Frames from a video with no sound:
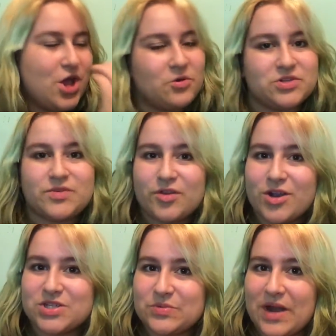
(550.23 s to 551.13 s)
which we
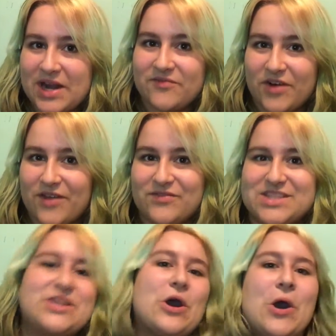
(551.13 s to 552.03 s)
crossed right in front of
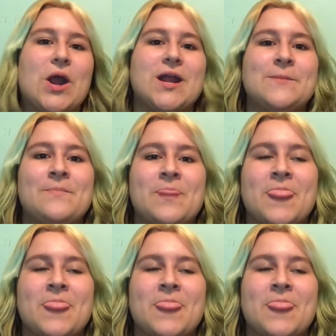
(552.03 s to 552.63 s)
this car.